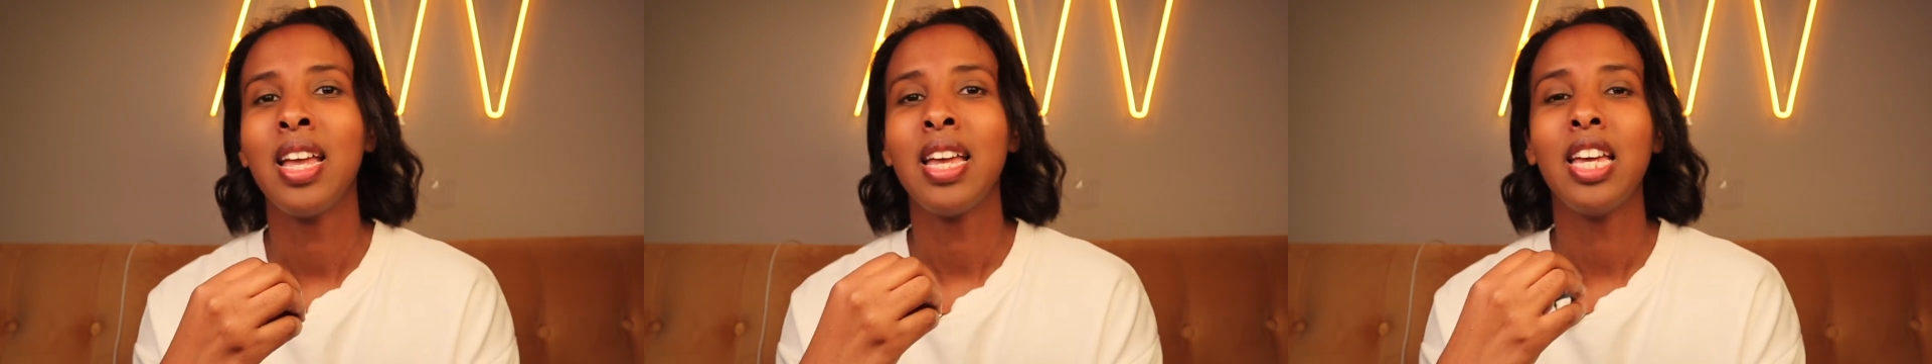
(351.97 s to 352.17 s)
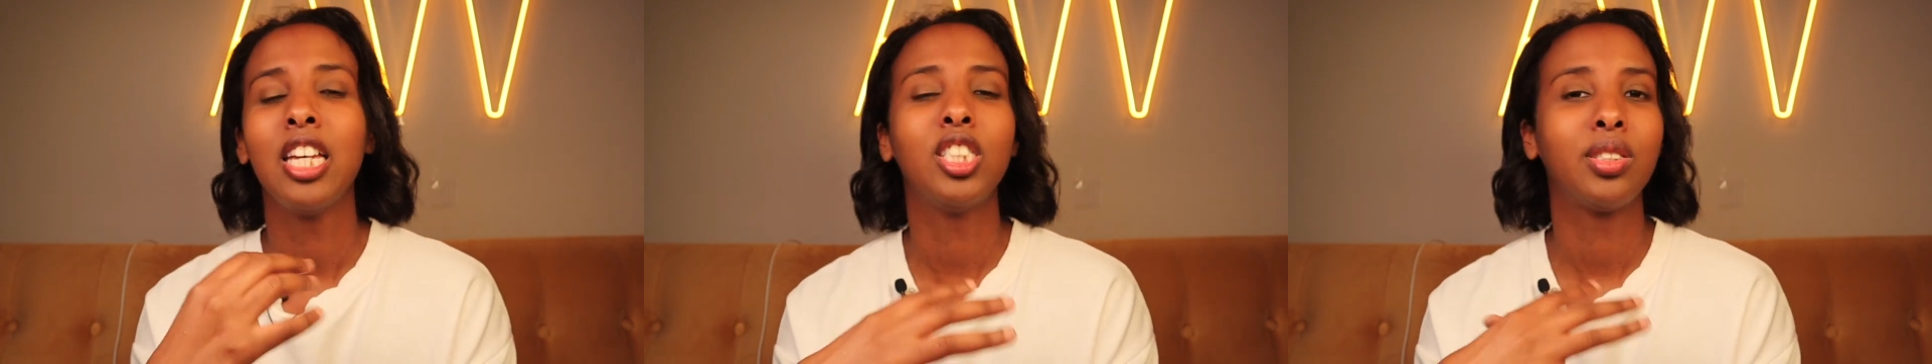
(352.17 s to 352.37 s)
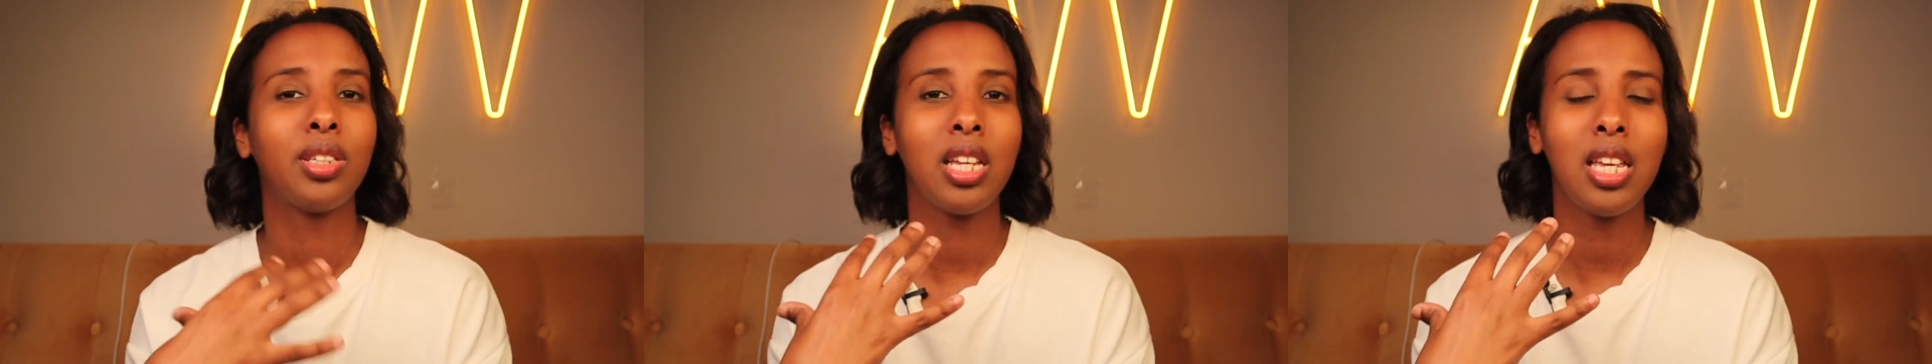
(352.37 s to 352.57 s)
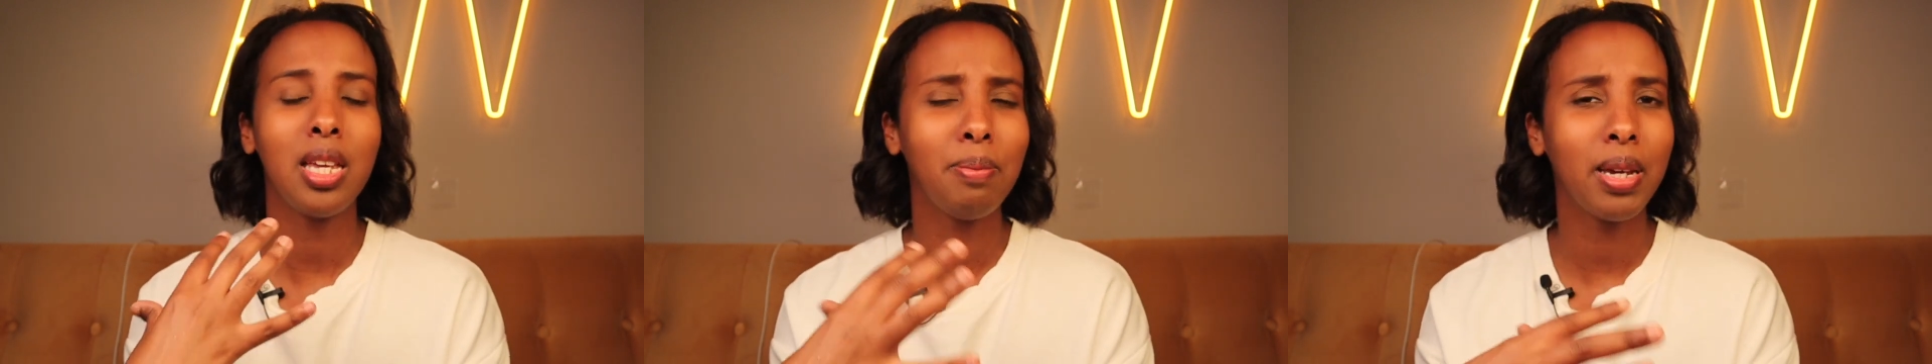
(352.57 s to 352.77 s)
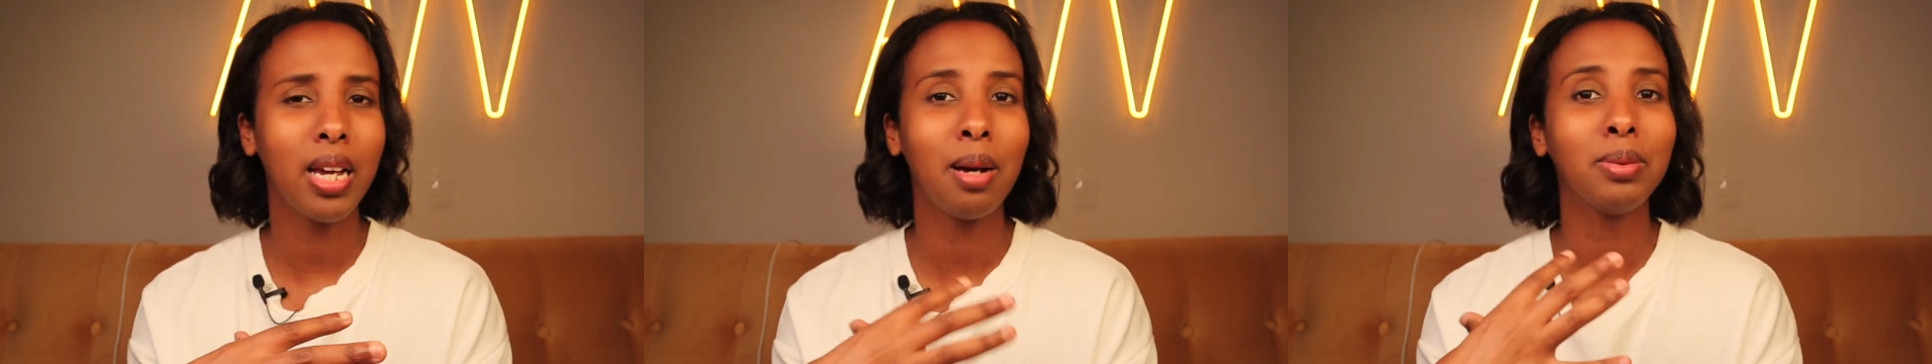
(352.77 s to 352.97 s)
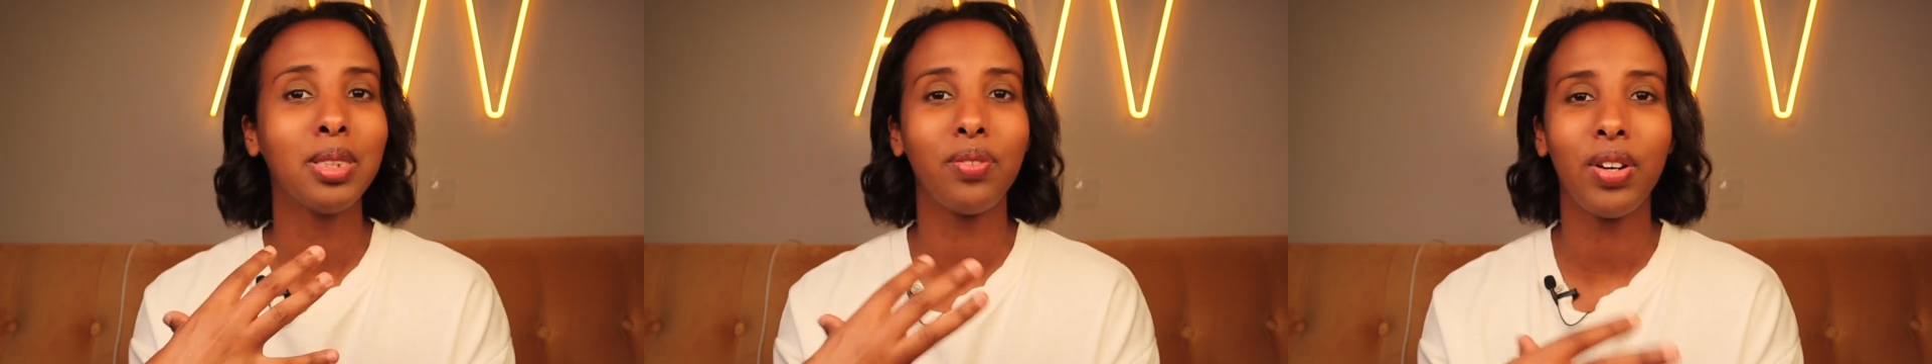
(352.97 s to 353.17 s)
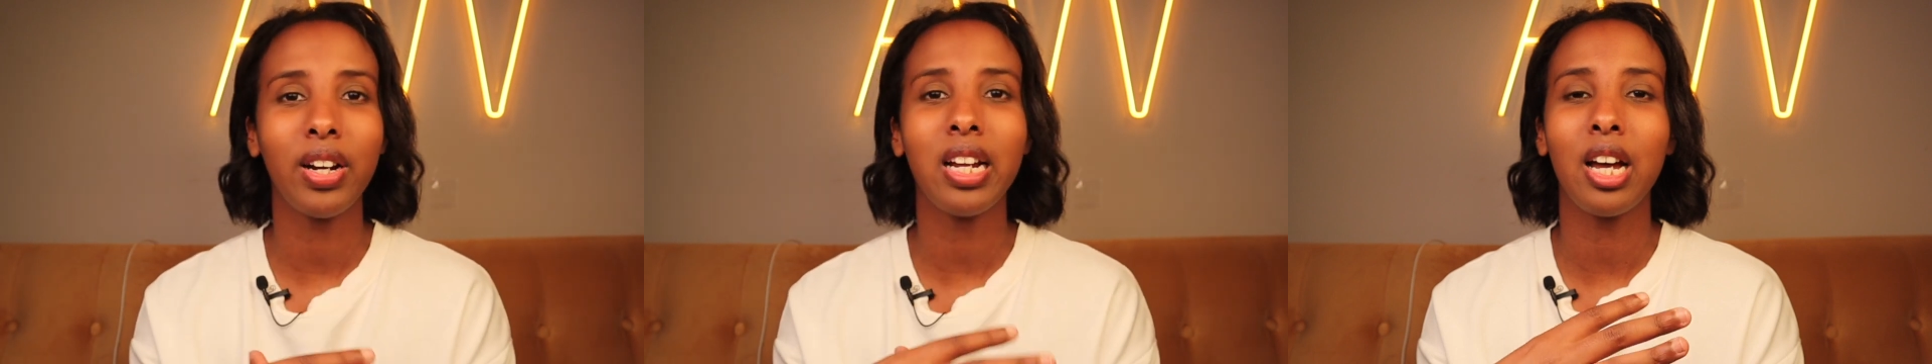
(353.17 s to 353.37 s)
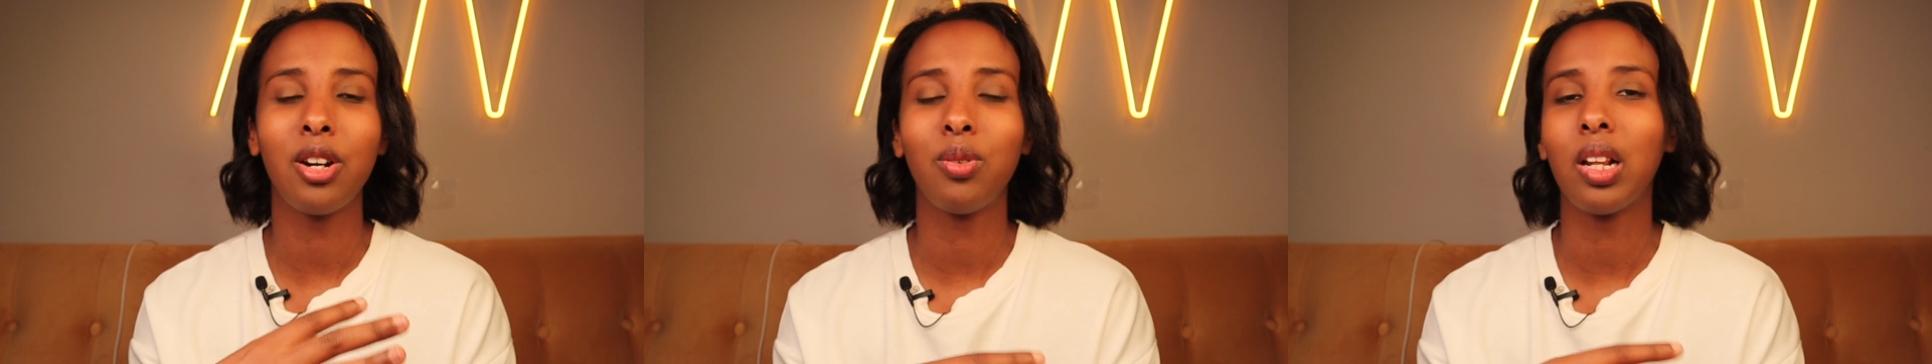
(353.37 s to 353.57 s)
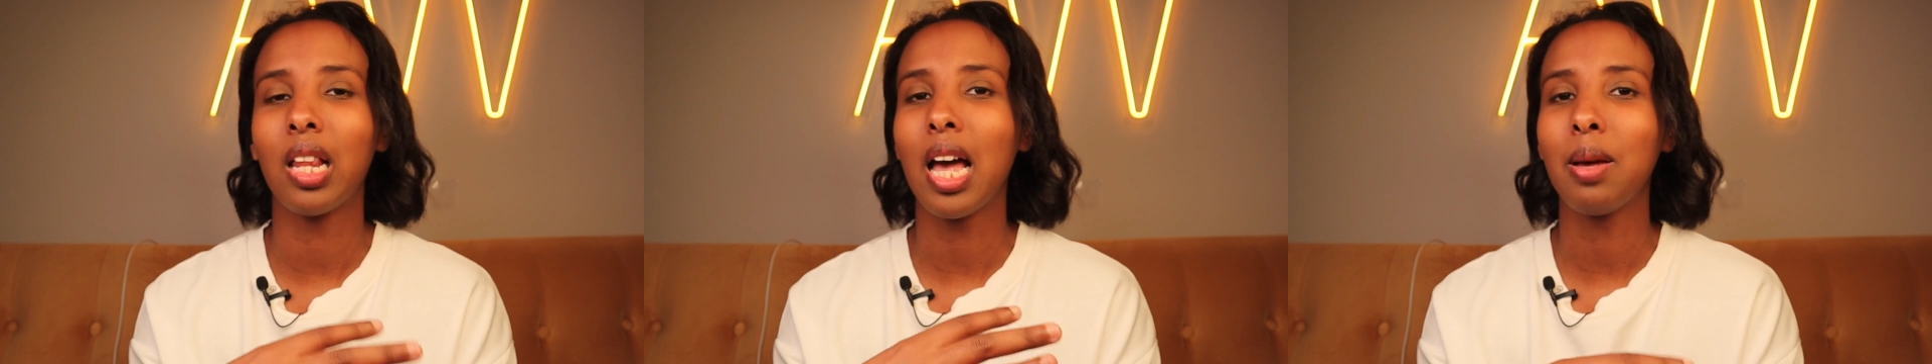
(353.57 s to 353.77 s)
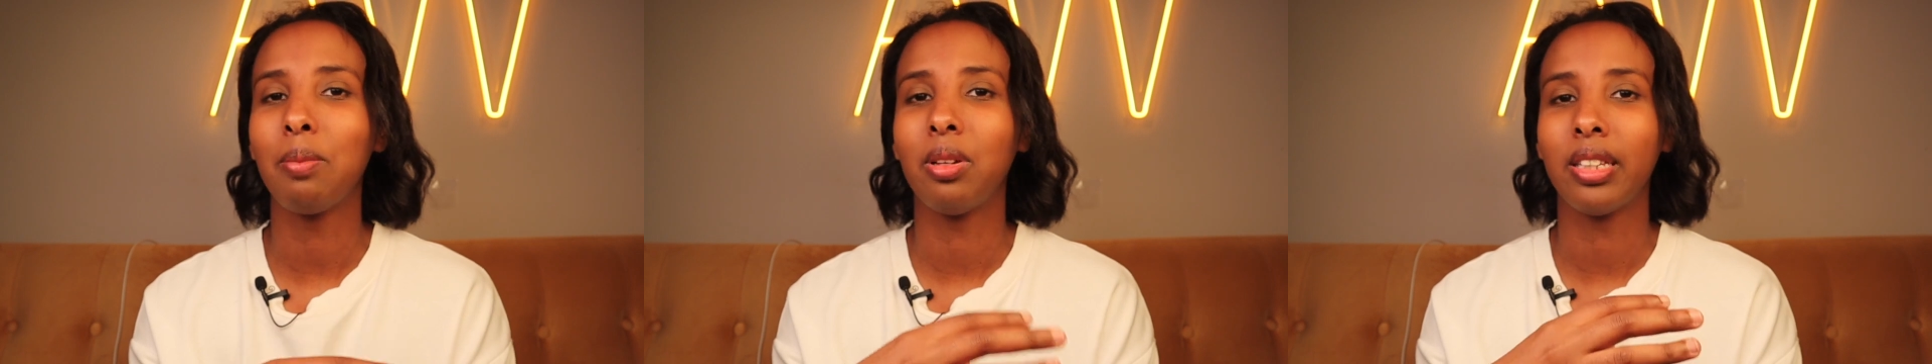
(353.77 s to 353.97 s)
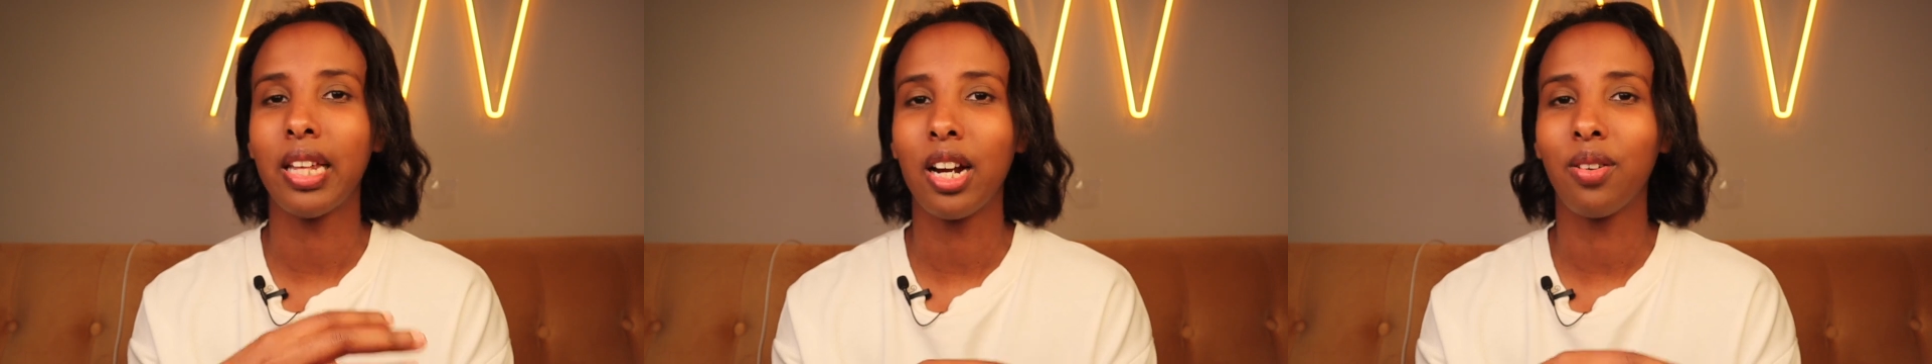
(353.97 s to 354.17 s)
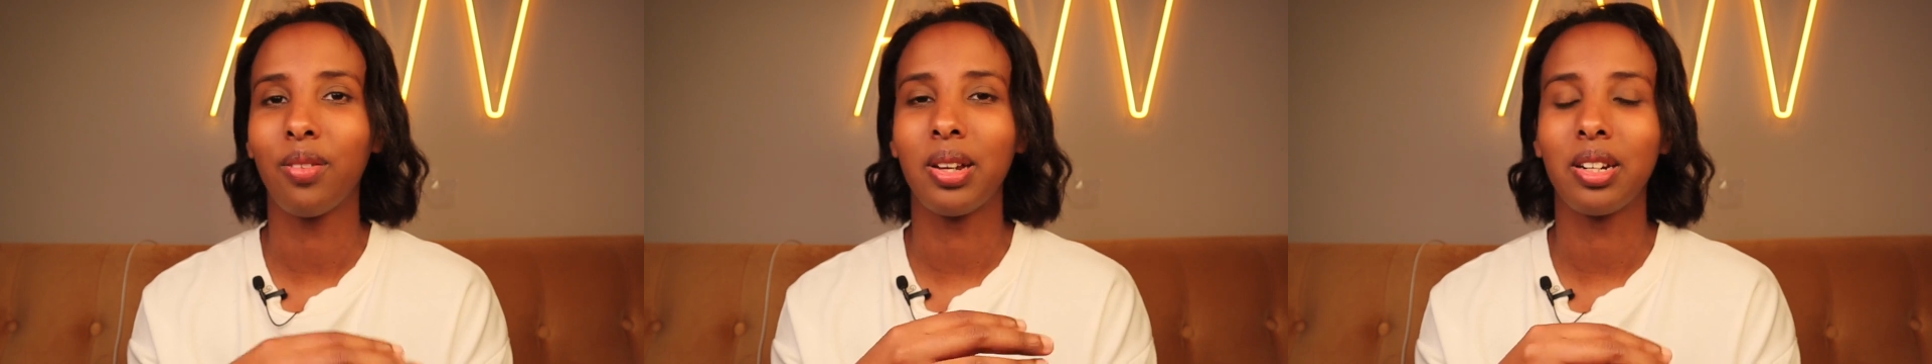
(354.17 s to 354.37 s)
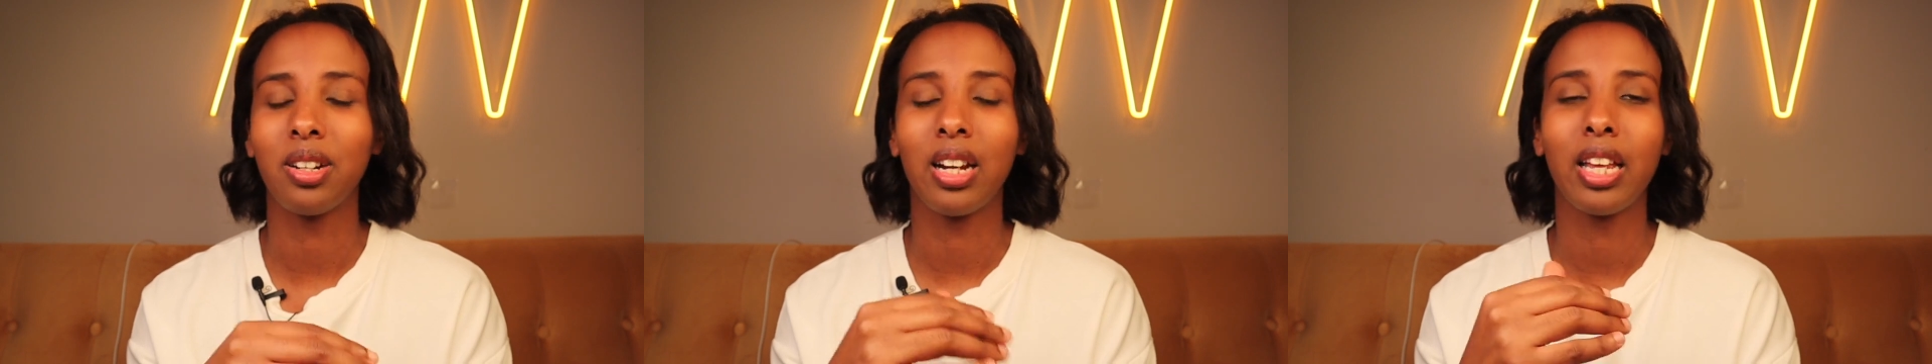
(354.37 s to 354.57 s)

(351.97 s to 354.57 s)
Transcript: he becomes a very unreliable narrator.